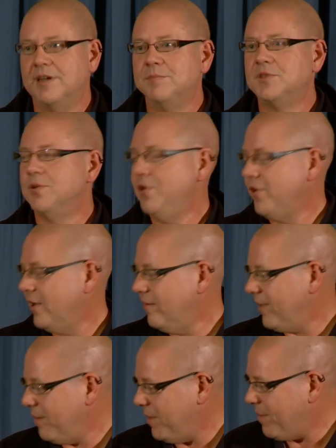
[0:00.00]
So you can
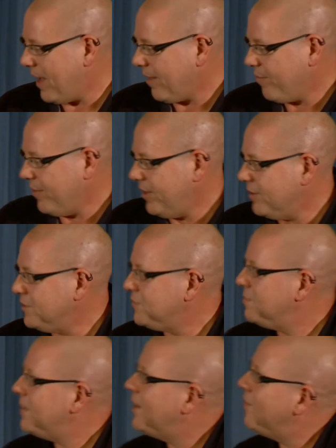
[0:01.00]
invite me back 3 years
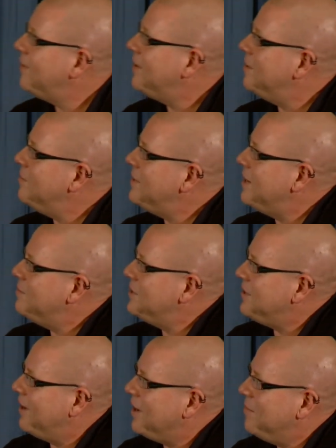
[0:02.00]
from now, Deb, to
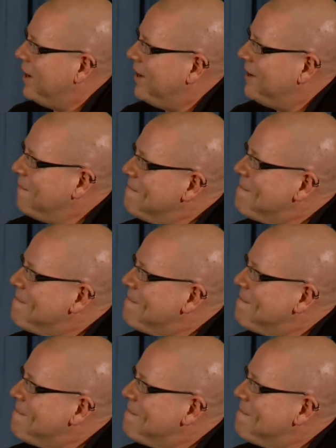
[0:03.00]
talk about it.